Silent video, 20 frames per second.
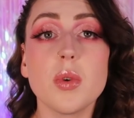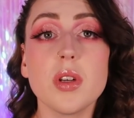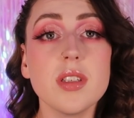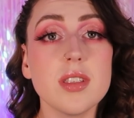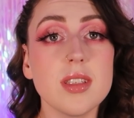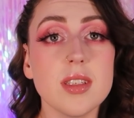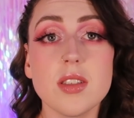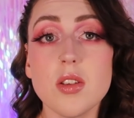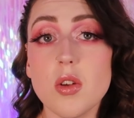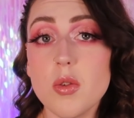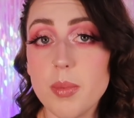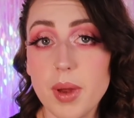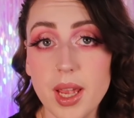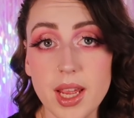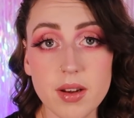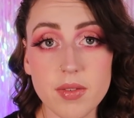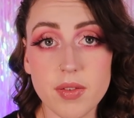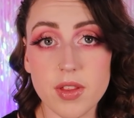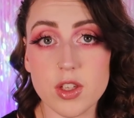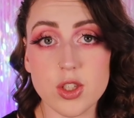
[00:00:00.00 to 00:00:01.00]
what does this all
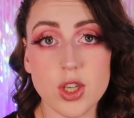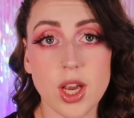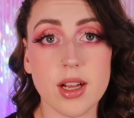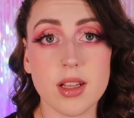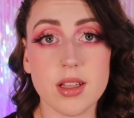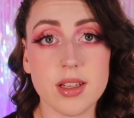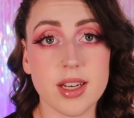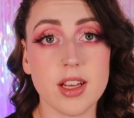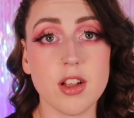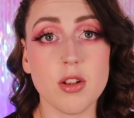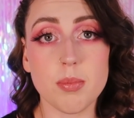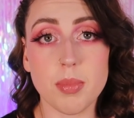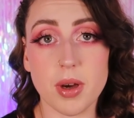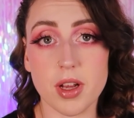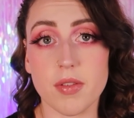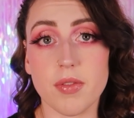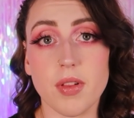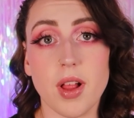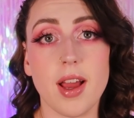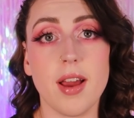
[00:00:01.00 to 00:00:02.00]
mean for the Jacqueline Hill
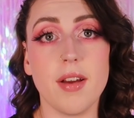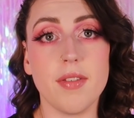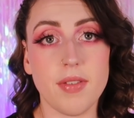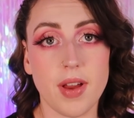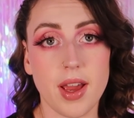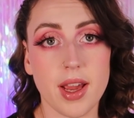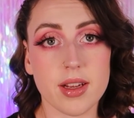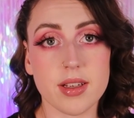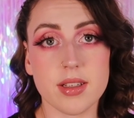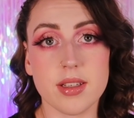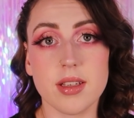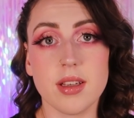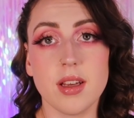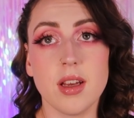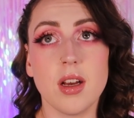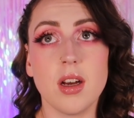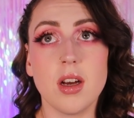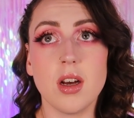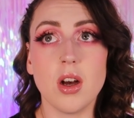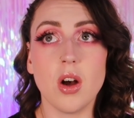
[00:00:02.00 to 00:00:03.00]
butterfly effect?
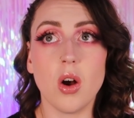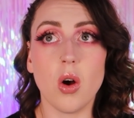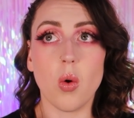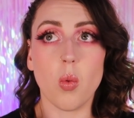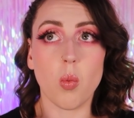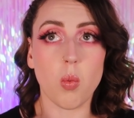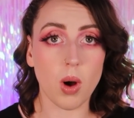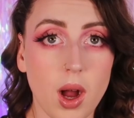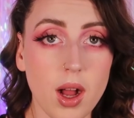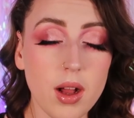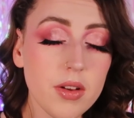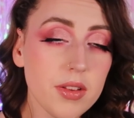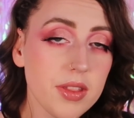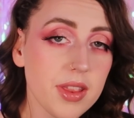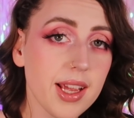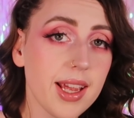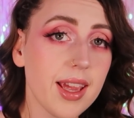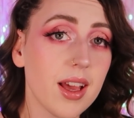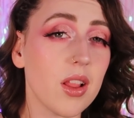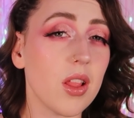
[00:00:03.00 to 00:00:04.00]

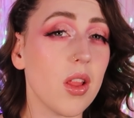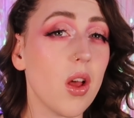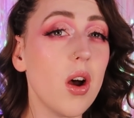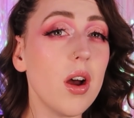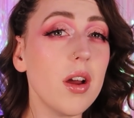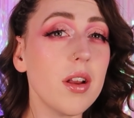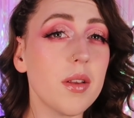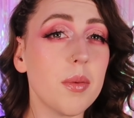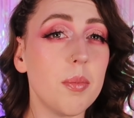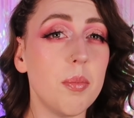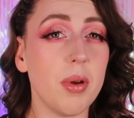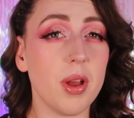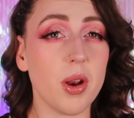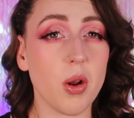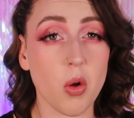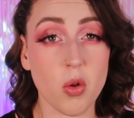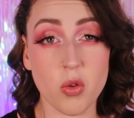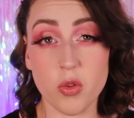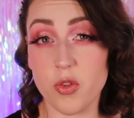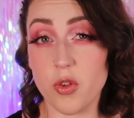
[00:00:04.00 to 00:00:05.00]
wildly a lot,
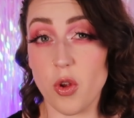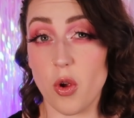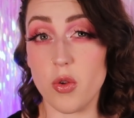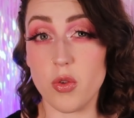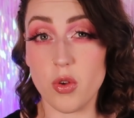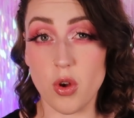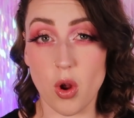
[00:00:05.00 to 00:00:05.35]
but also